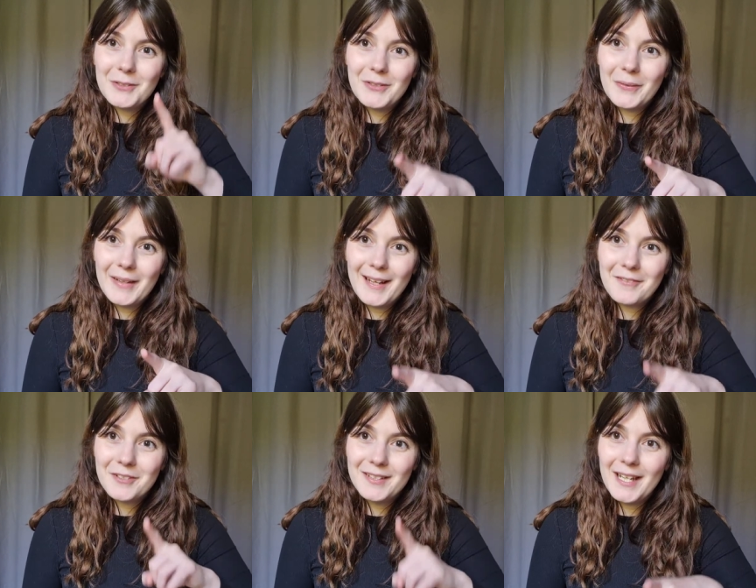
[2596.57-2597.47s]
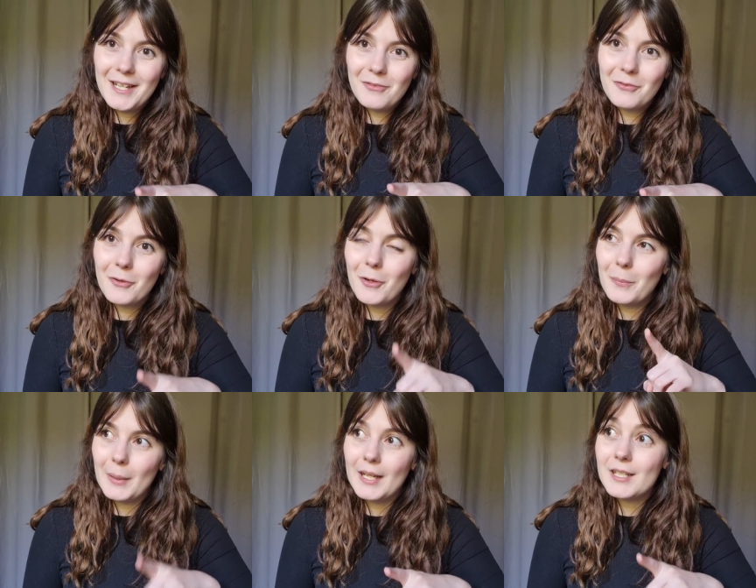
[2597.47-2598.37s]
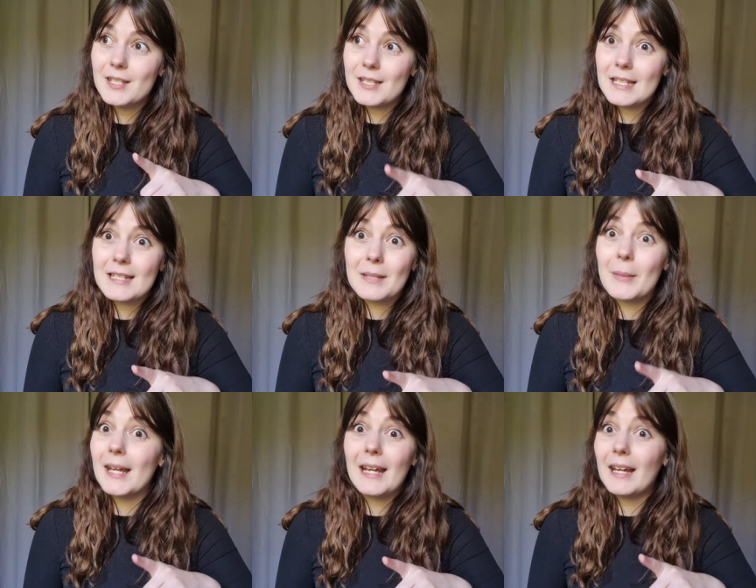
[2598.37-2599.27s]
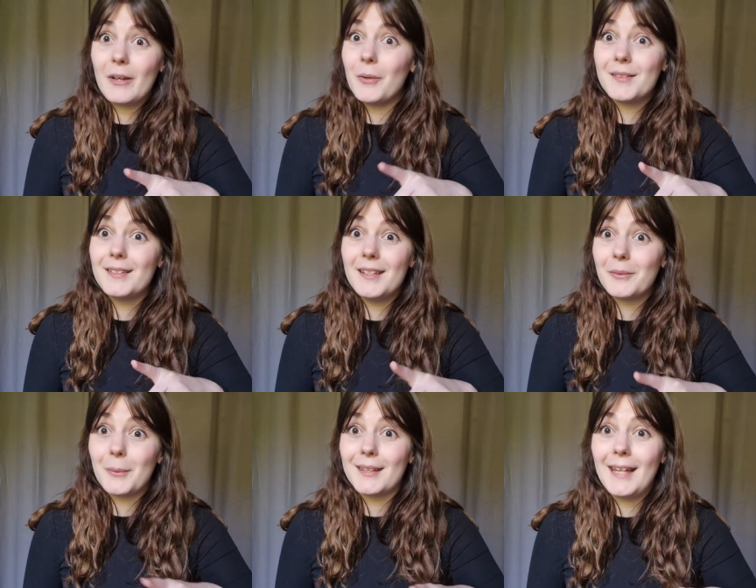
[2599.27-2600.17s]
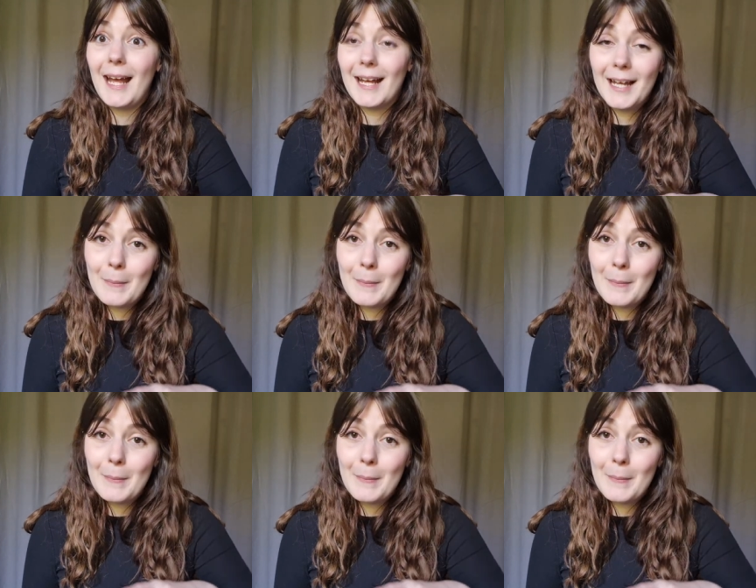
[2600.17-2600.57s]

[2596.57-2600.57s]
don't have an A4 page system, and I can't deal with that.